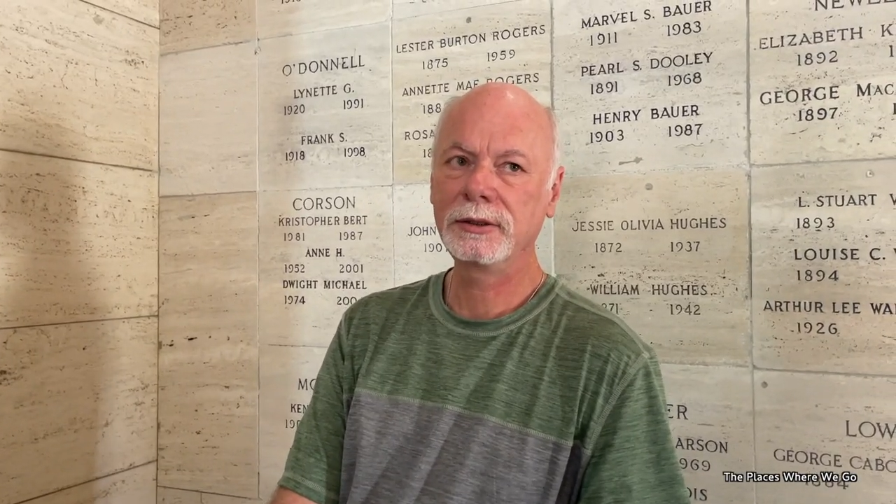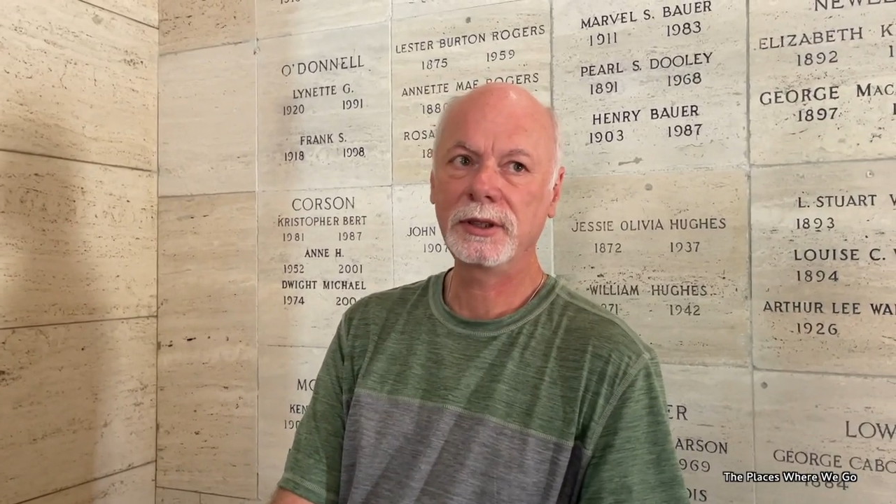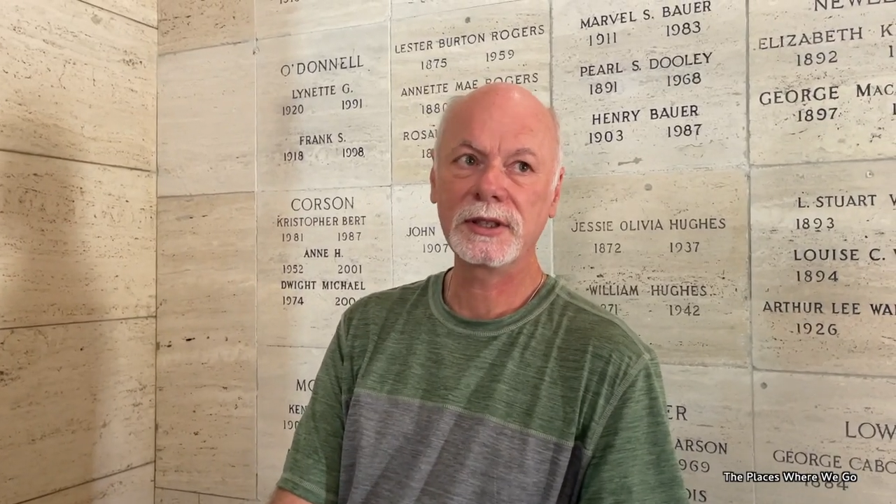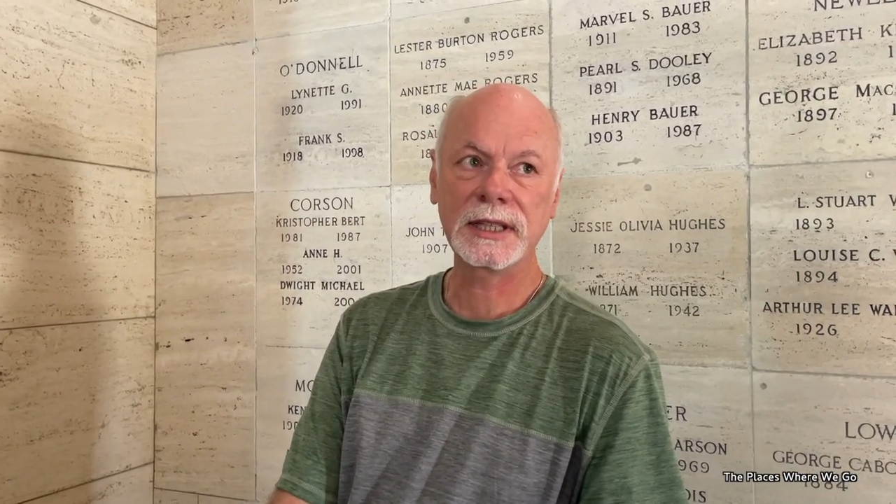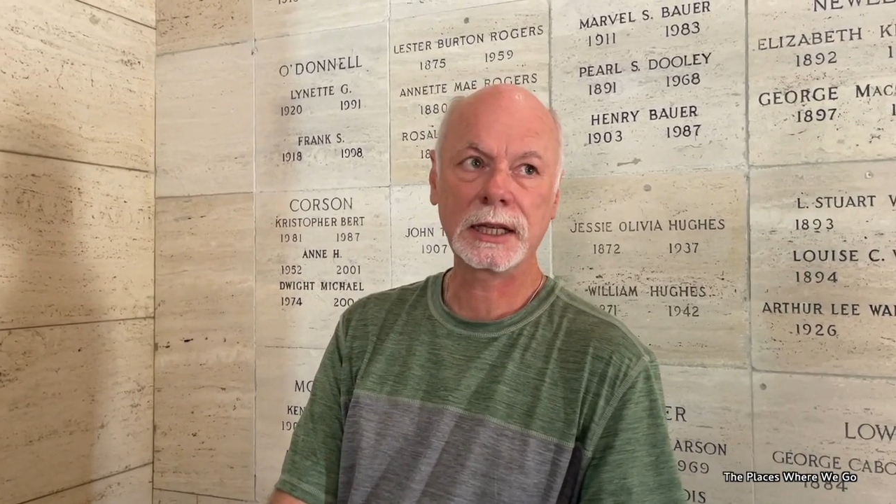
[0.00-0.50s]

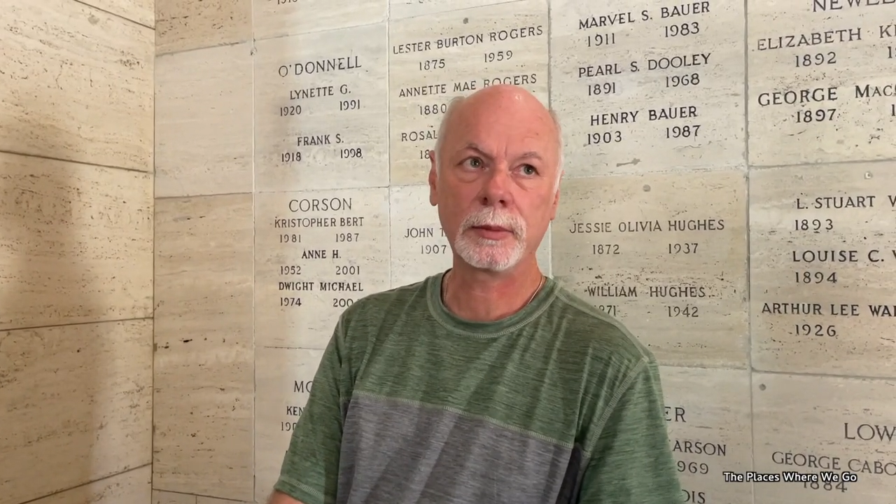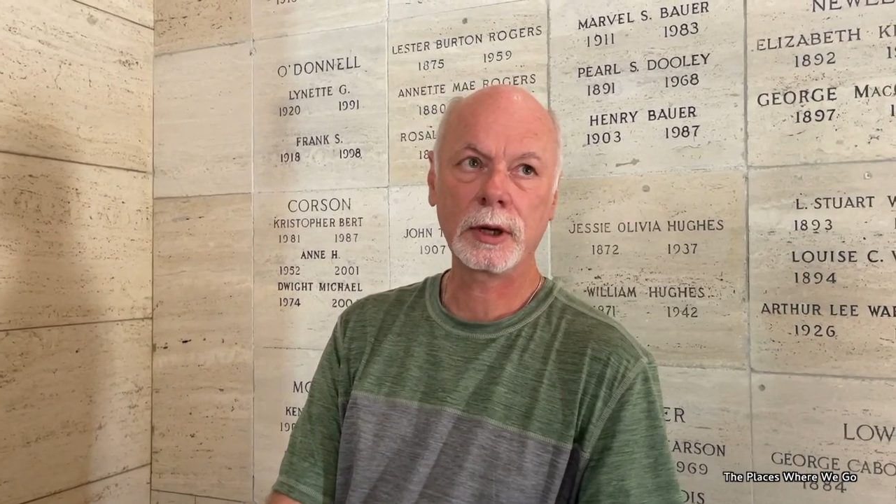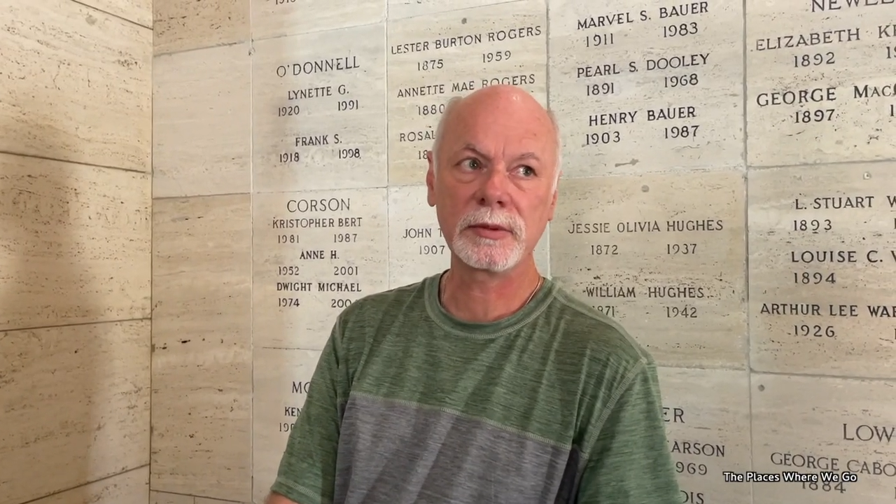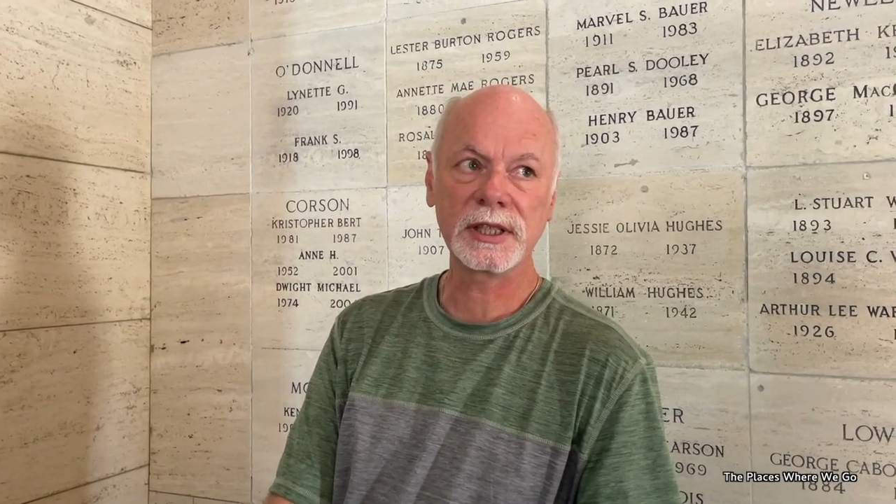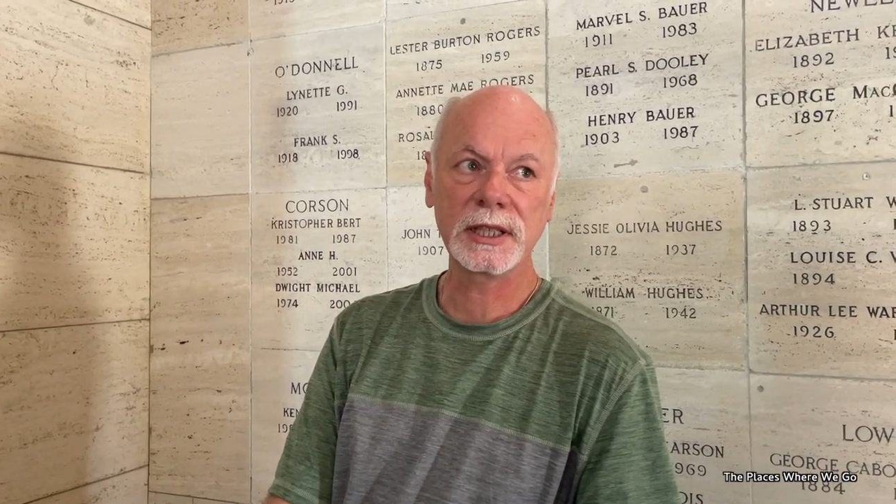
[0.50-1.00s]
to the Santa
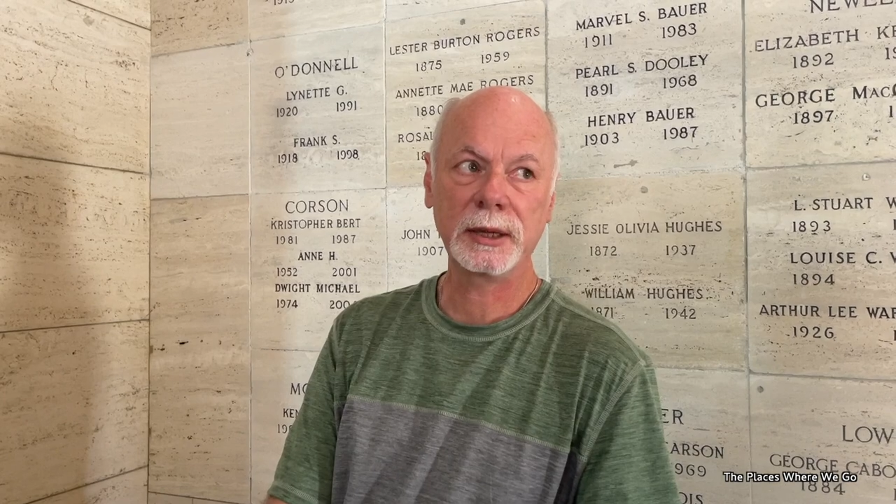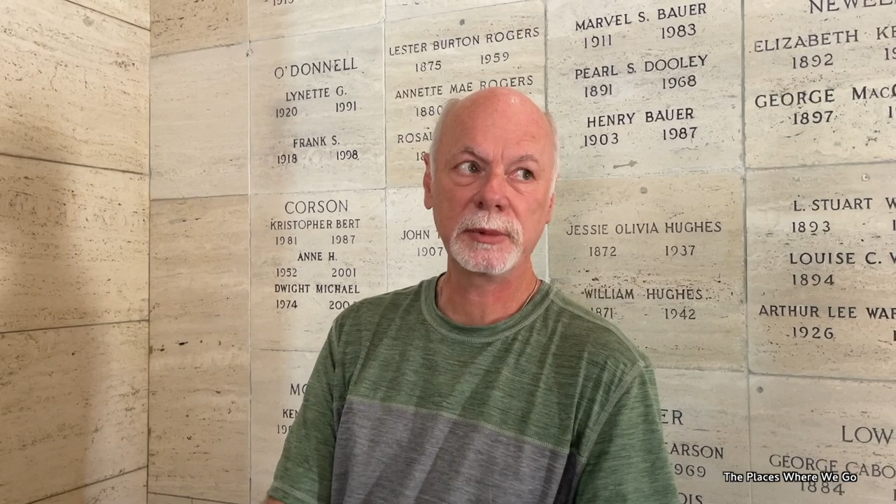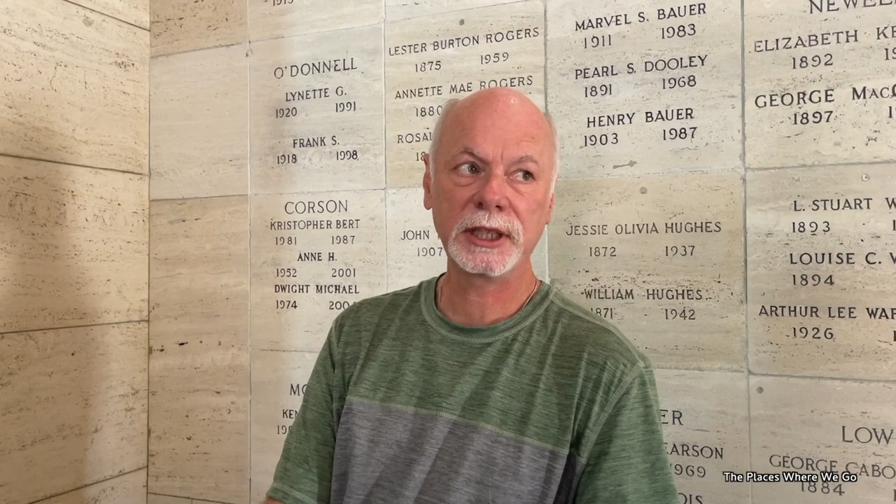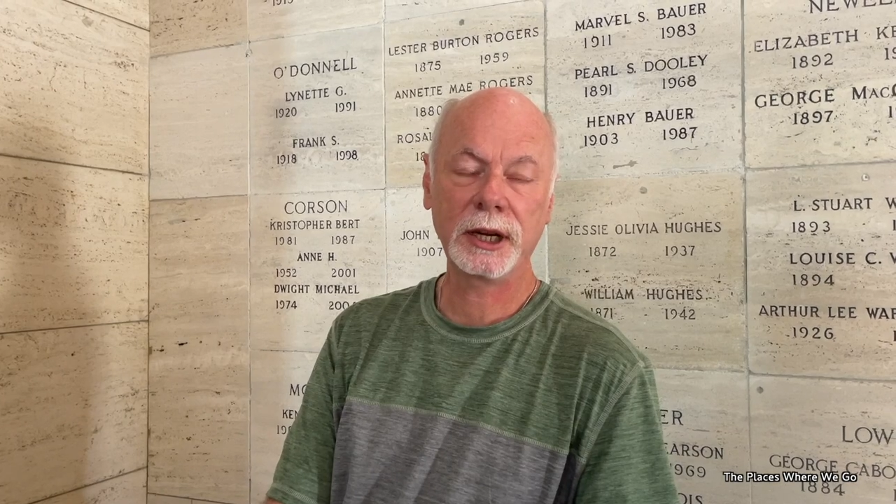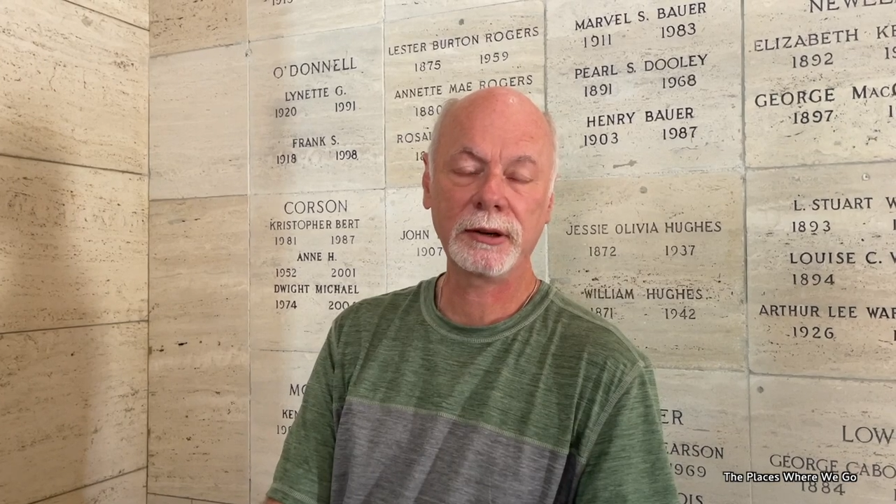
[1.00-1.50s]
Barbara
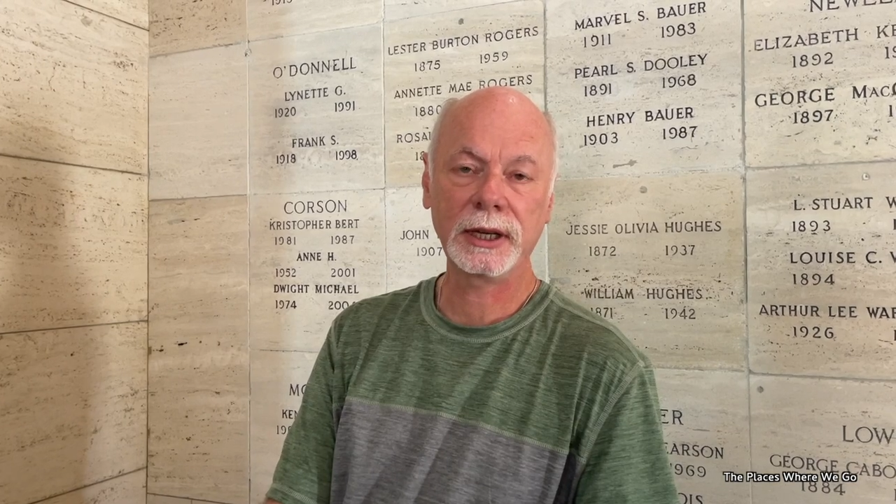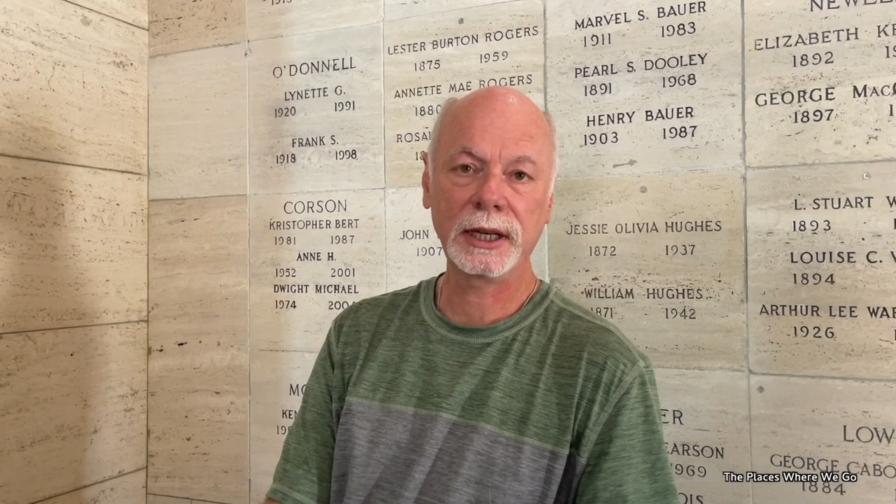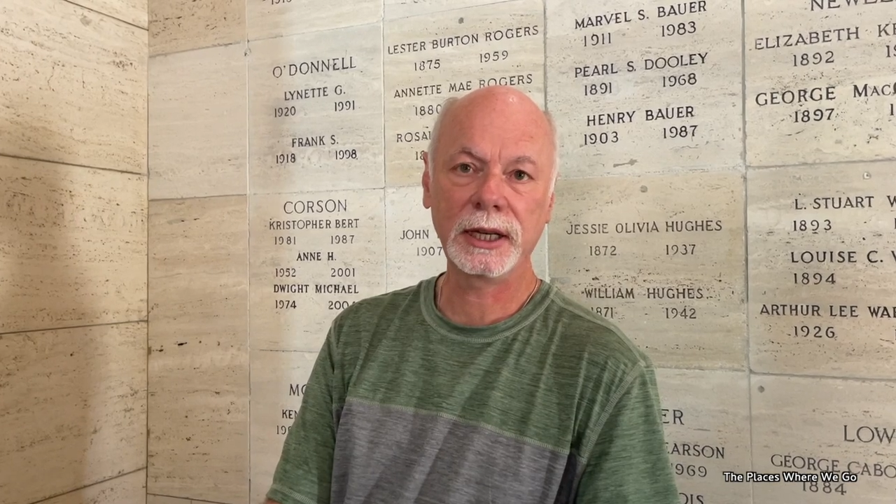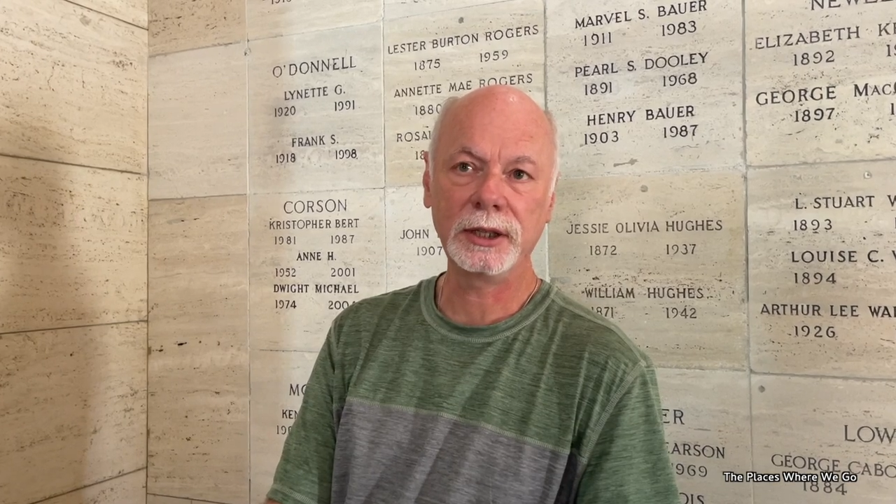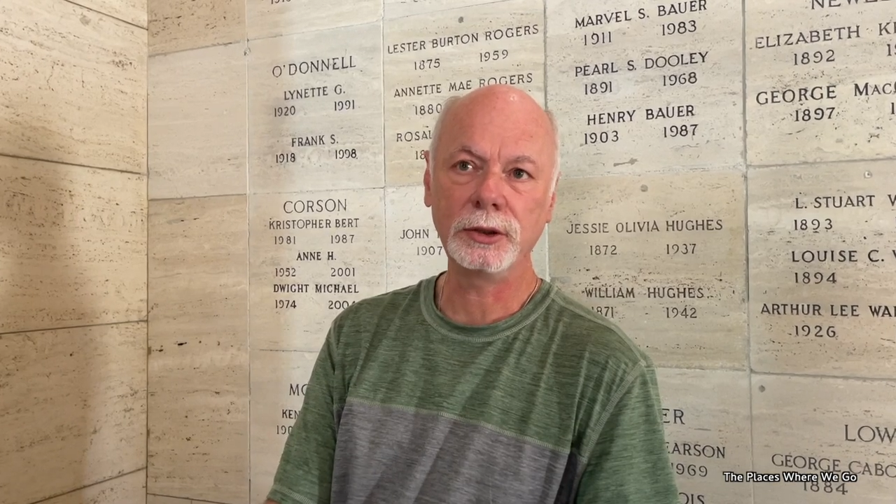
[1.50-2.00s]

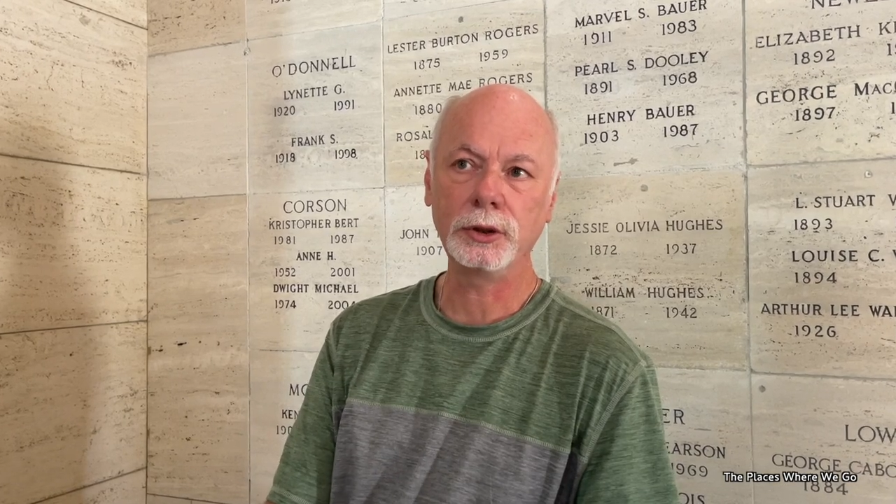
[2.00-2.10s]
Cemetery